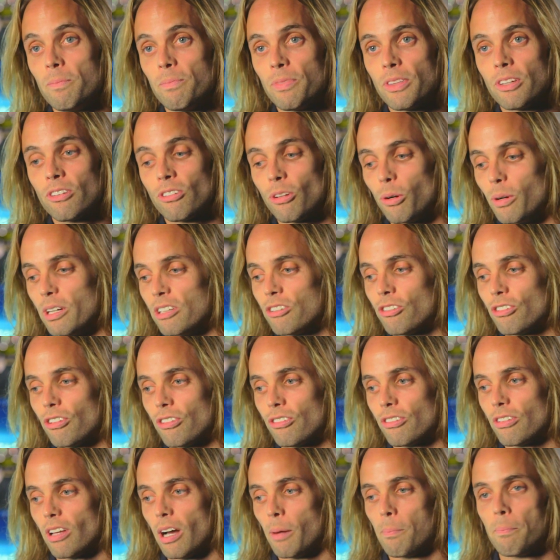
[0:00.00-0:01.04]
So it's
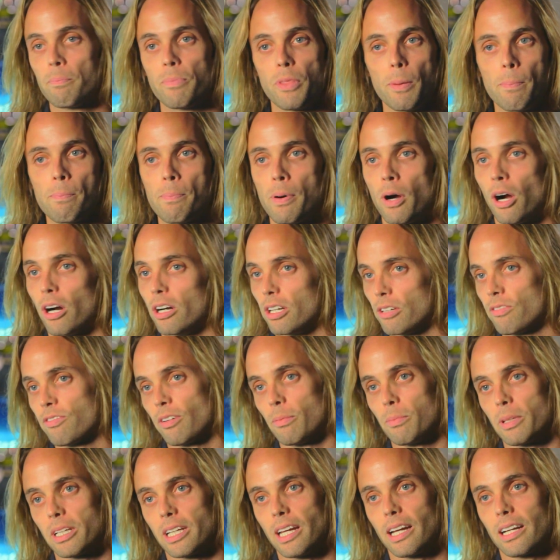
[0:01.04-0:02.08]
just the party
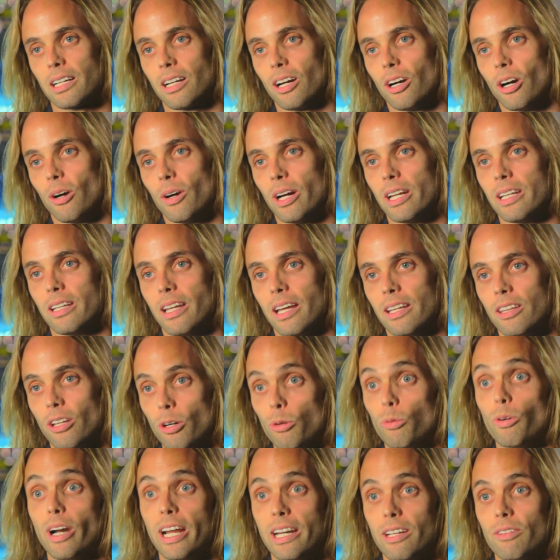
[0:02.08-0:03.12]
from the get-go, and they're
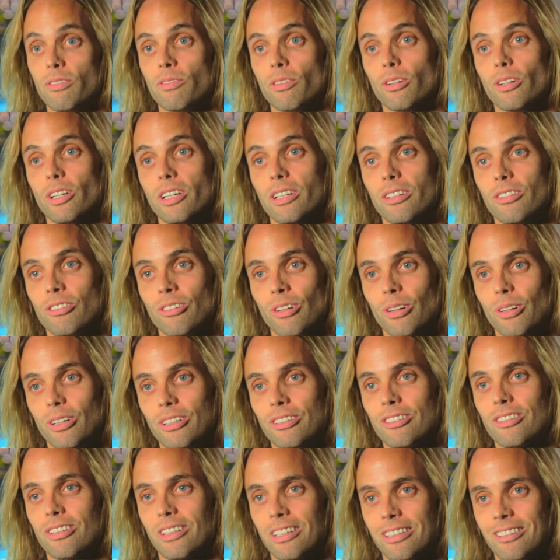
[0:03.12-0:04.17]
ready for it. So
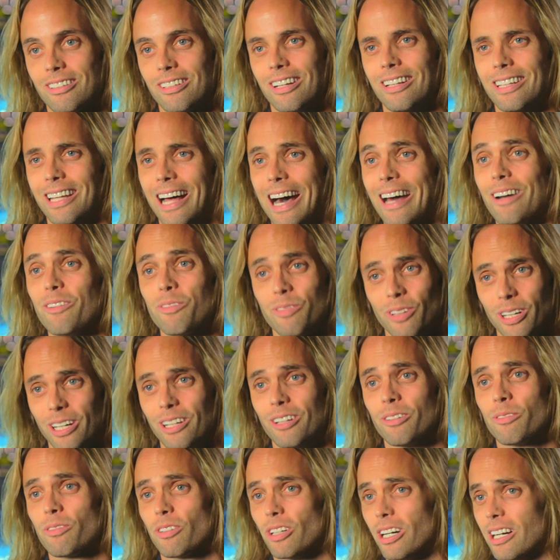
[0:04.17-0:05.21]
it's a lot of
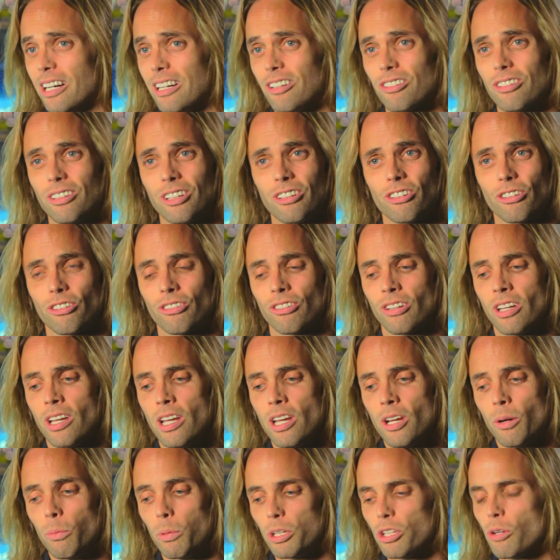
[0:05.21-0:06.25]
fun for us. And just
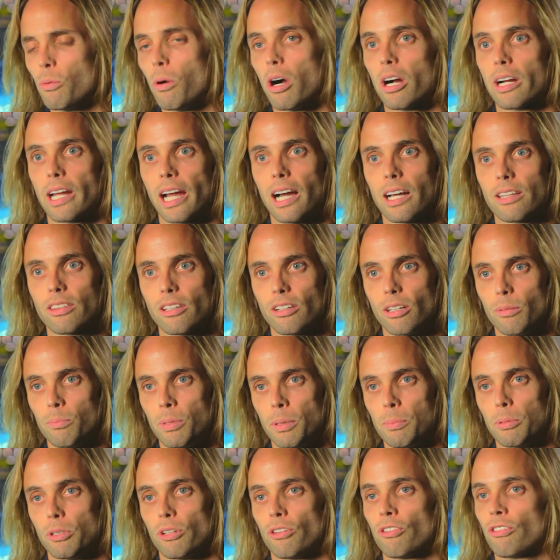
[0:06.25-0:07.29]
when you walk out there and
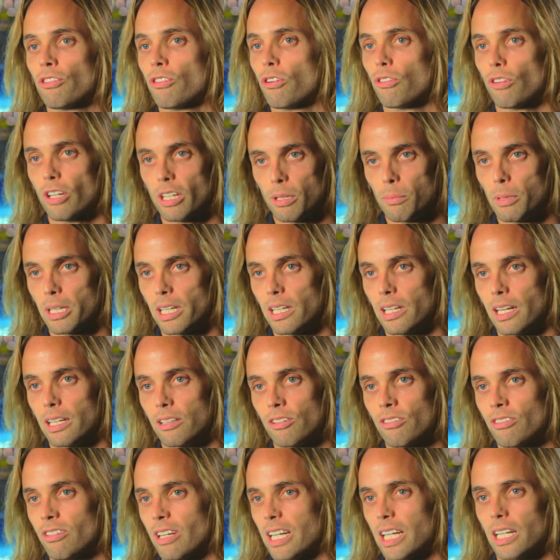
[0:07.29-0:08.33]
people are screaming and
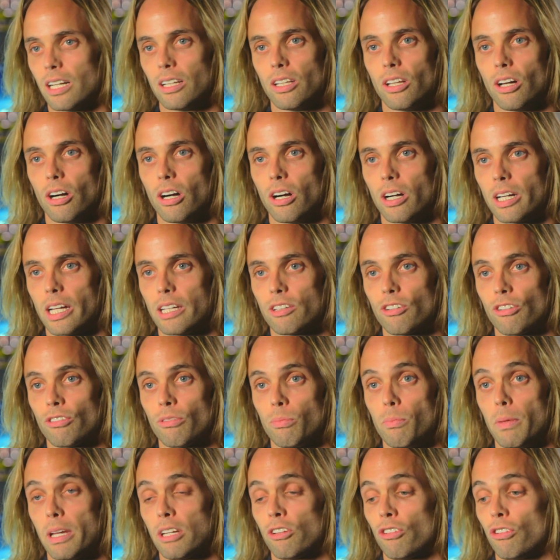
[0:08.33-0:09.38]
singing along, it just
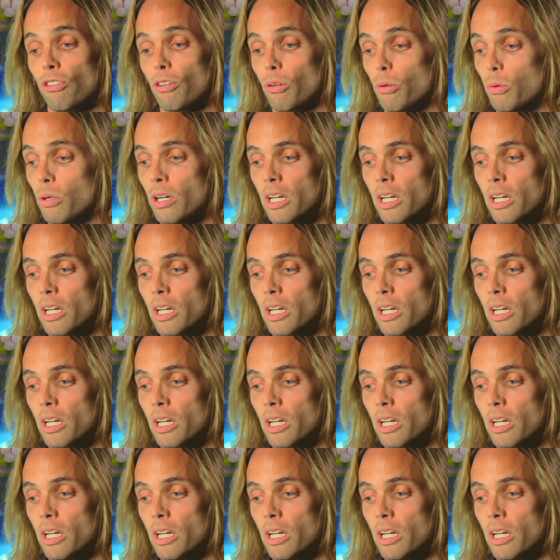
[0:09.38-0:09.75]
makes you,